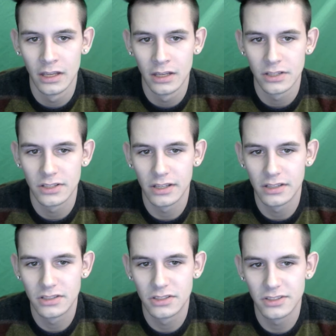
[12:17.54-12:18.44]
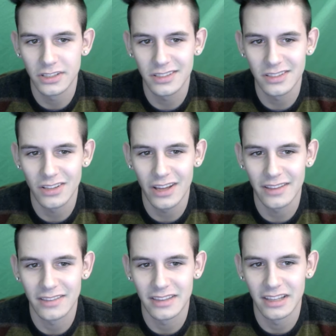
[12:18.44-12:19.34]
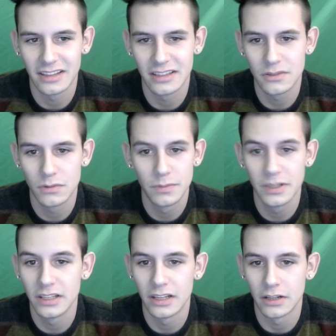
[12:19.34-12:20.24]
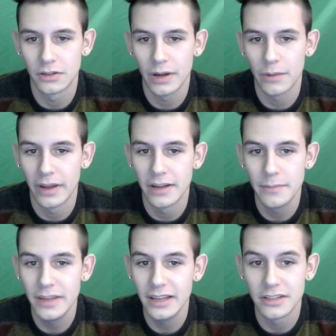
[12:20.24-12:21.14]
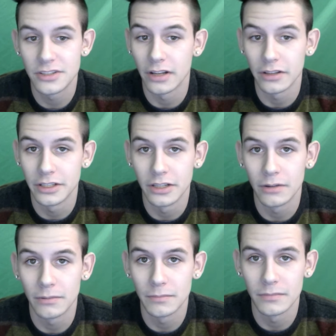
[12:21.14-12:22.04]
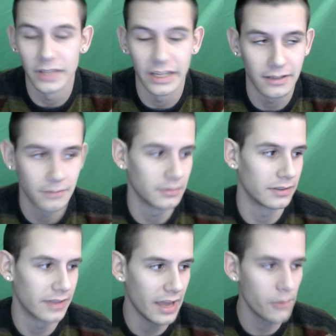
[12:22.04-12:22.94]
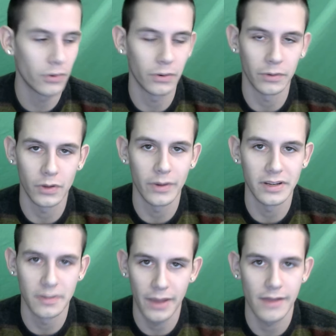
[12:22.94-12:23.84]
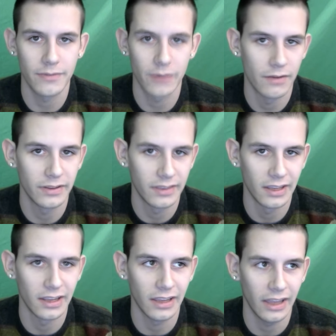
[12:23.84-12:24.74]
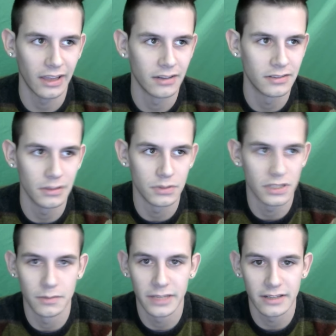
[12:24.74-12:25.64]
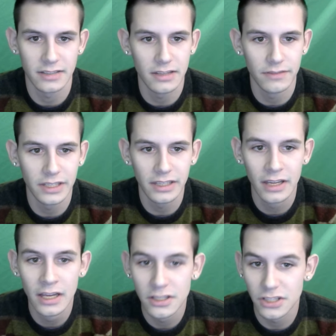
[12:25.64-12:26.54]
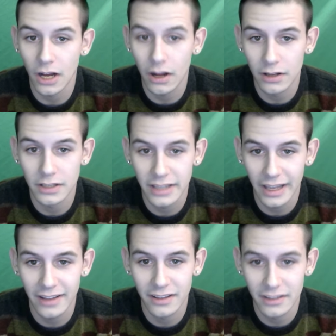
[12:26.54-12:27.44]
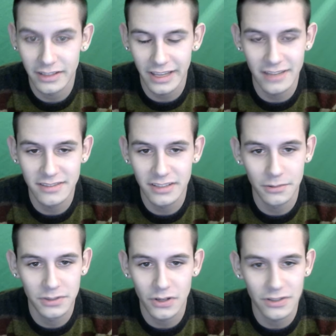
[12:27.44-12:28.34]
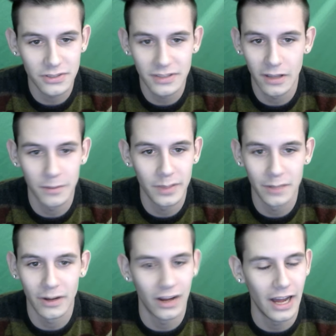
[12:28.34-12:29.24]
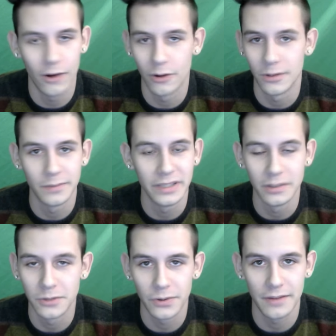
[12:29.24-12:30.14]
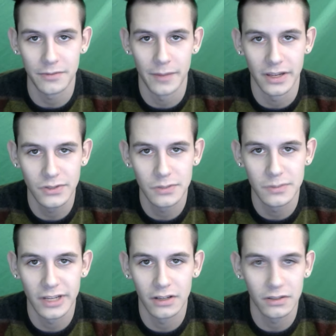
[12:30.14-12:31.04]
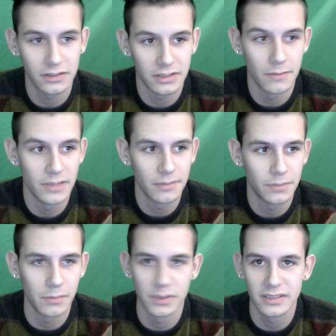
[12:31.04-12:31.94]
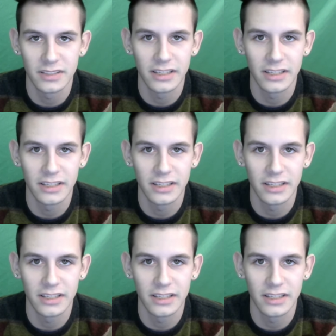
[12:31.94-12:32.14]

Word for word: She just thought that this would be a great way to meet each other, you know? Like, they were going to pay for everything, and it was going to be on TV. She, Kat, Kenzie was also telling me about how it would be great for my YouTube channel to give me publicity.